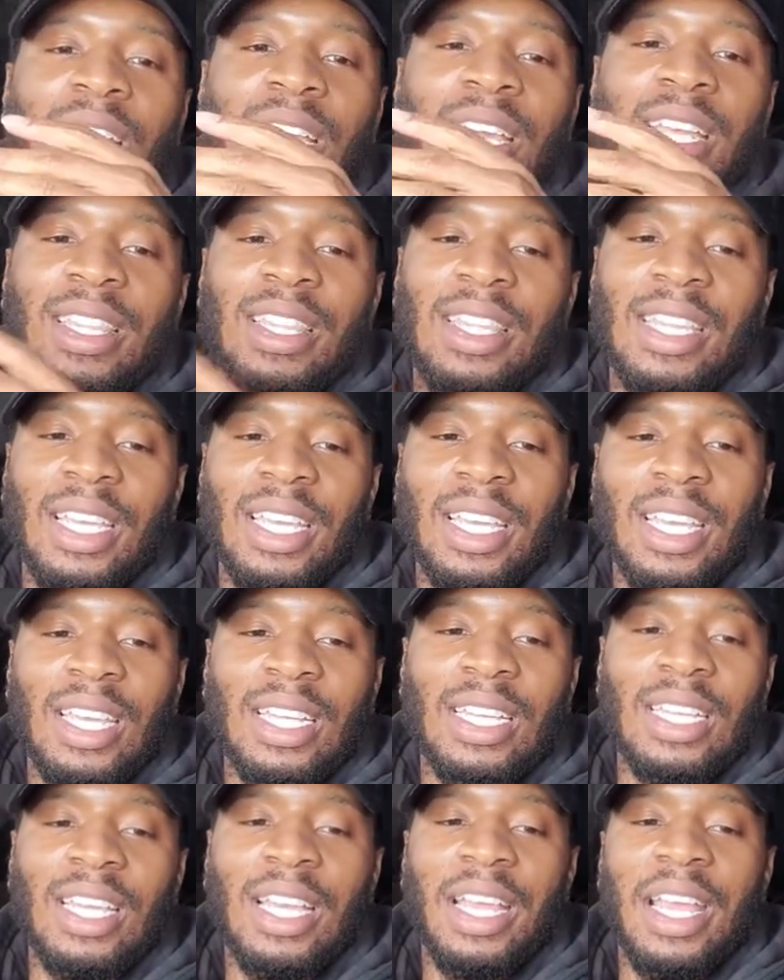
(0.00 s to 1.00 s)
And
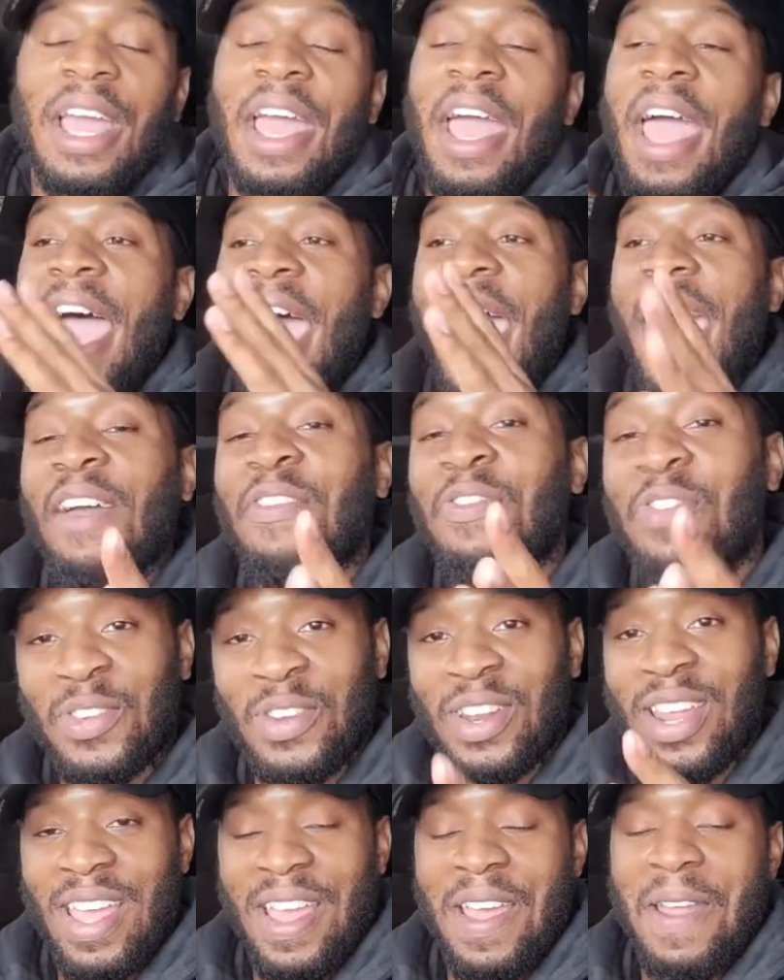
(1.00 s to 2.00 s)
then
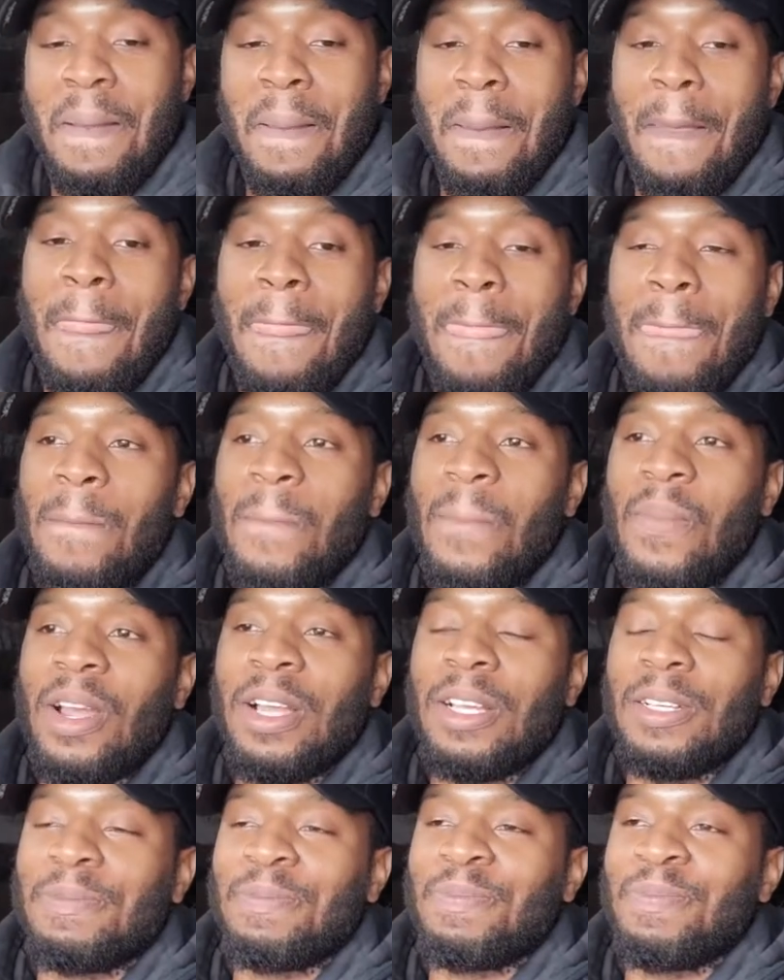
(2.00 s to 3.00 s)
after that,
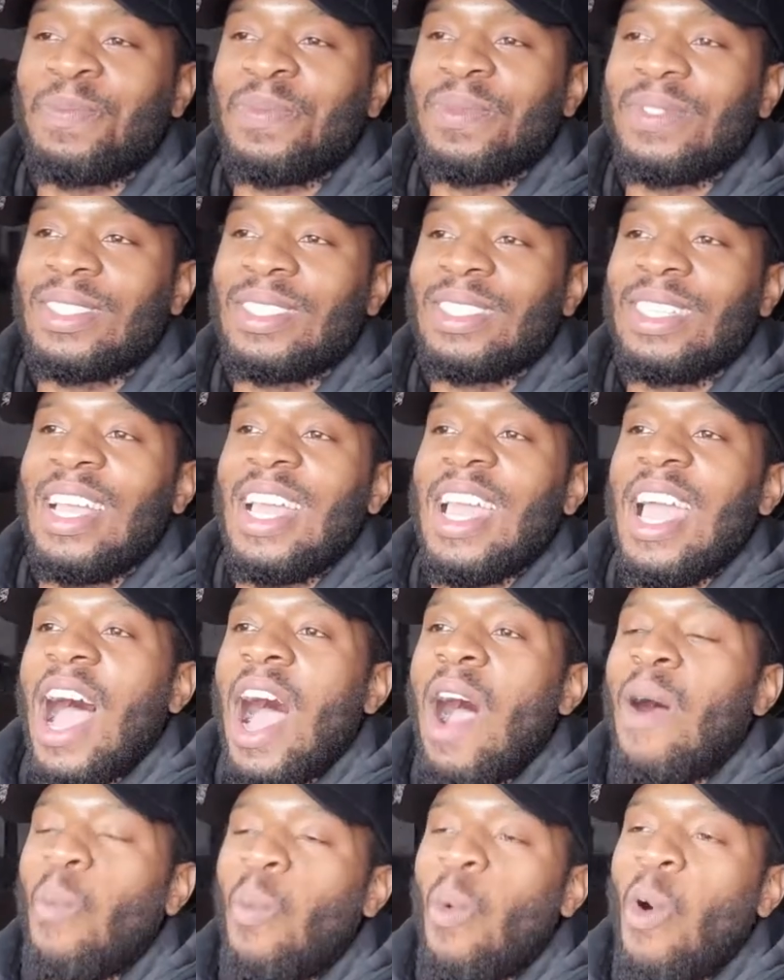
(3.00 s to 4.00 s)
right,
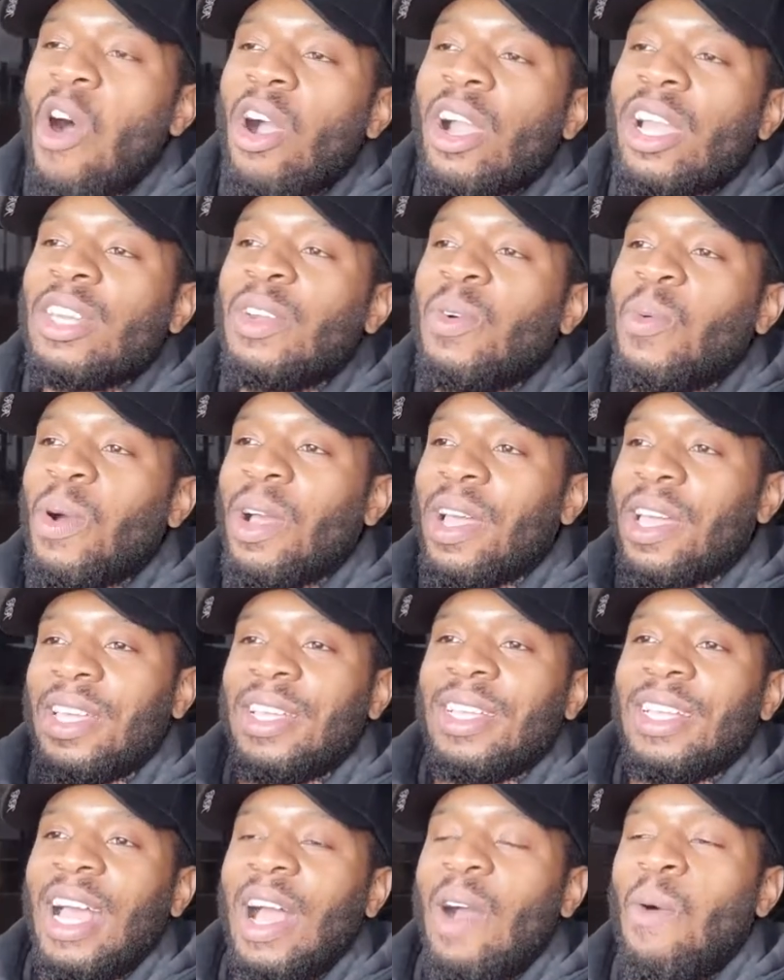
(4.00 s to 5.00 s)
I'm walking away
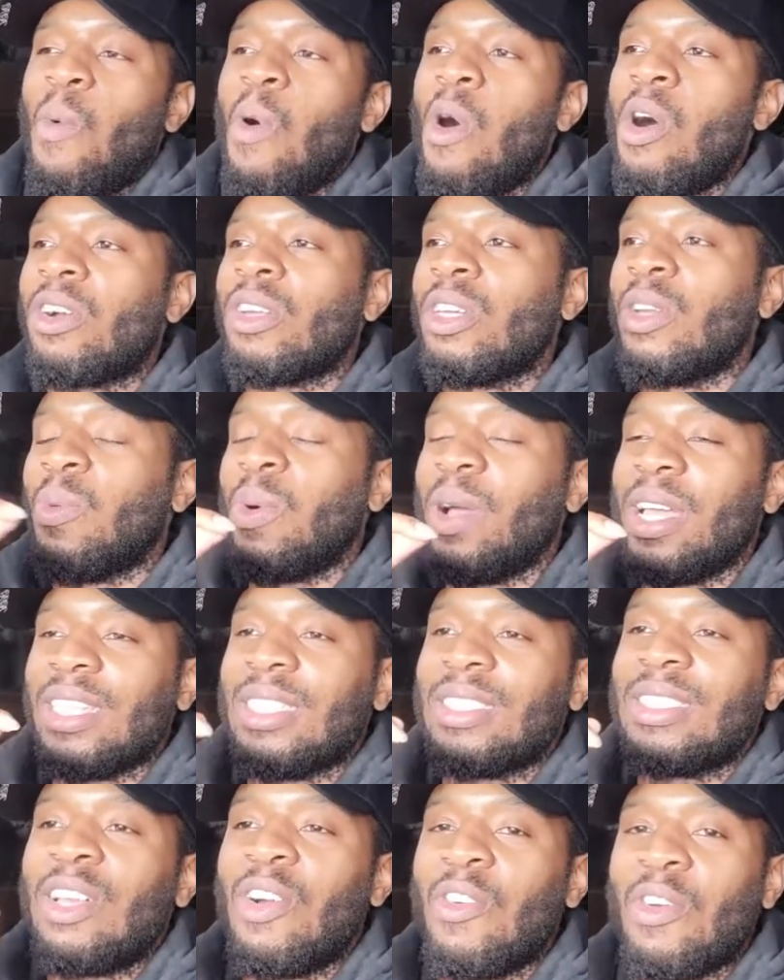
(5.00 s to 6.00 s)

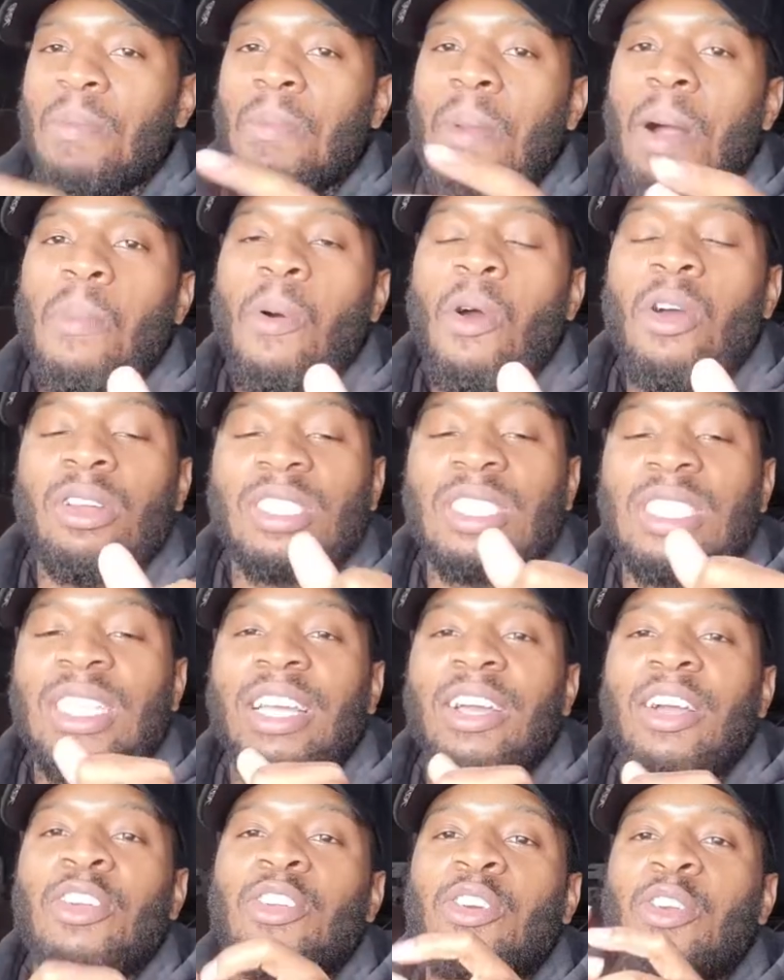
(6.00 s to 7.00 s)
to go get my partner to
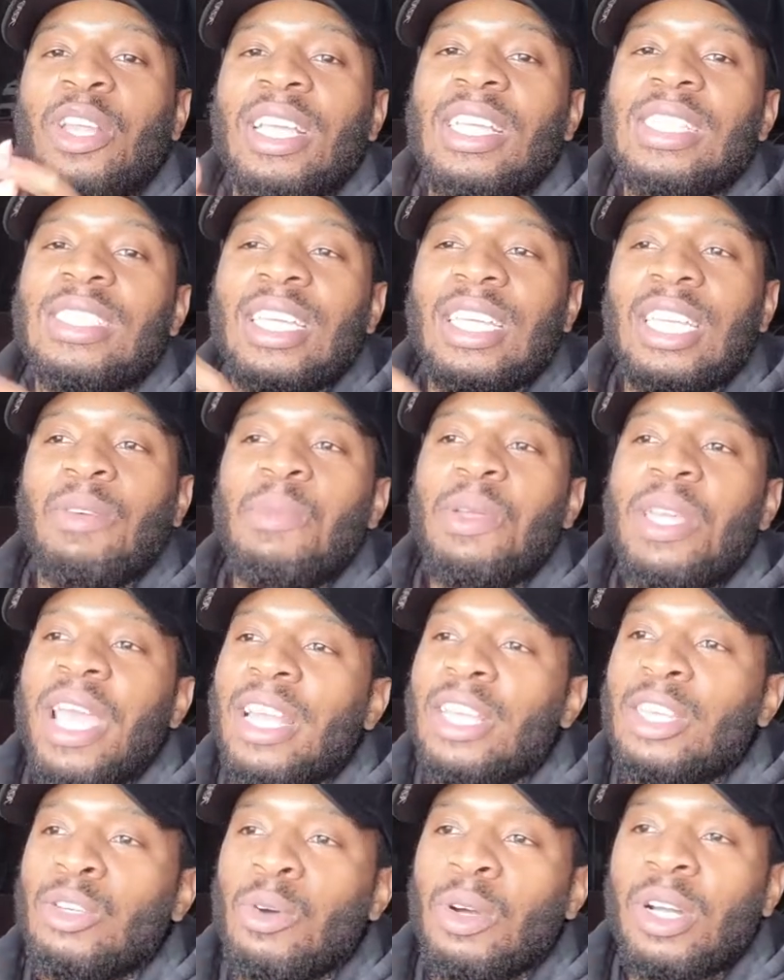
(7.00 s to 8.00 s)
let her know that he's saying that we
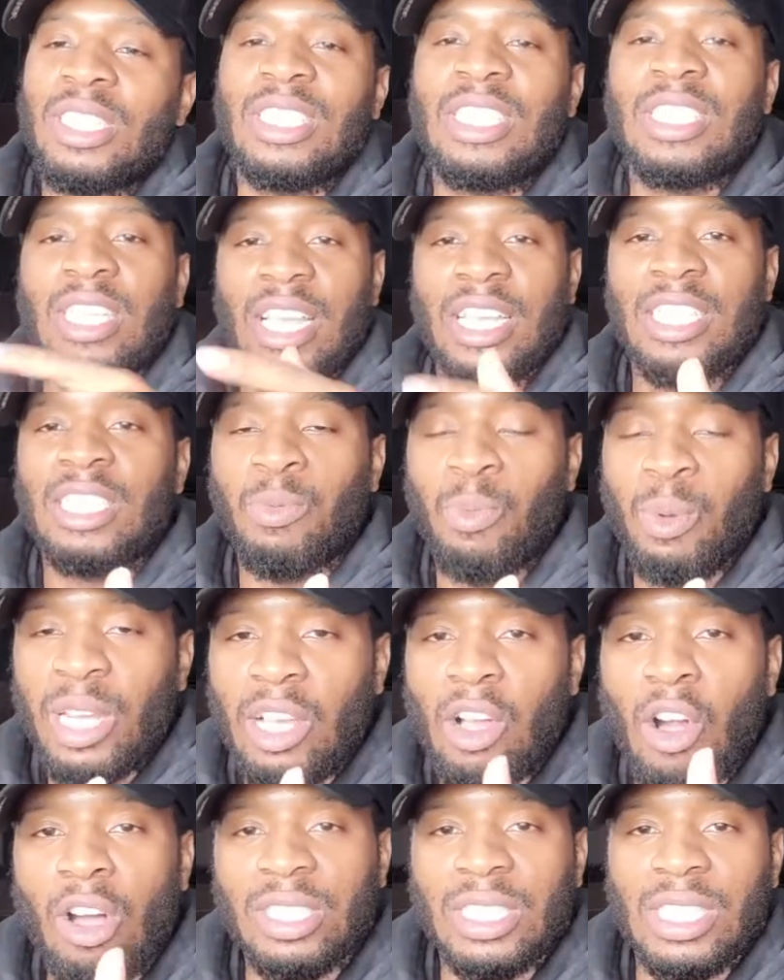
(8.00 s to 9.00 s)
can't do it because it's
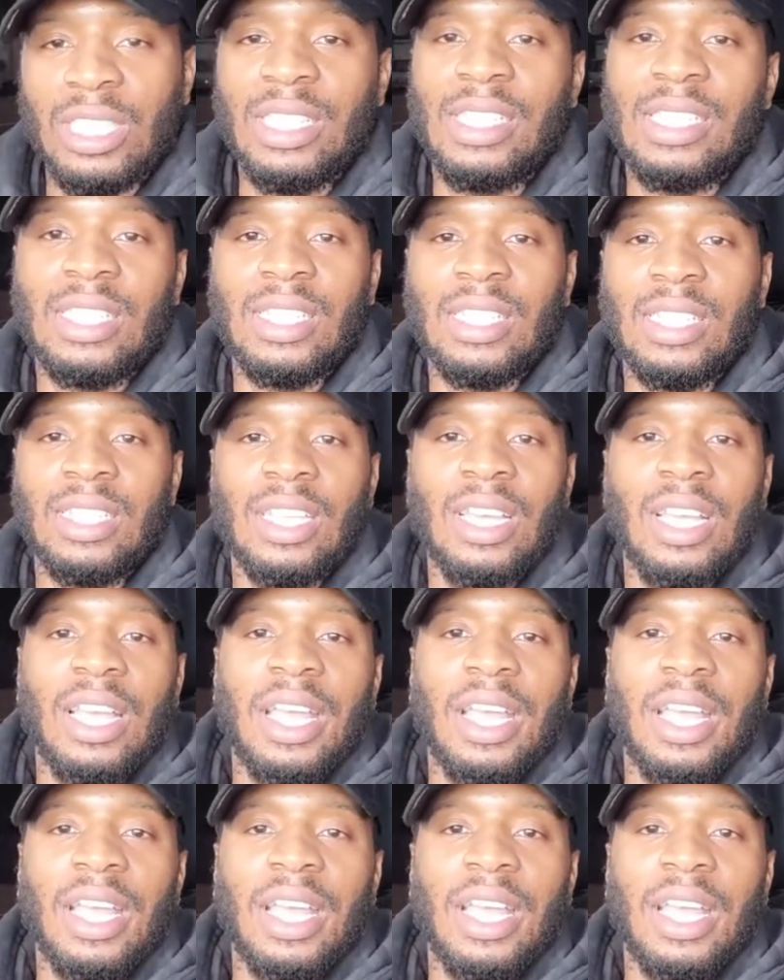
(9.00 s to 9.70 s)
really cost of listening.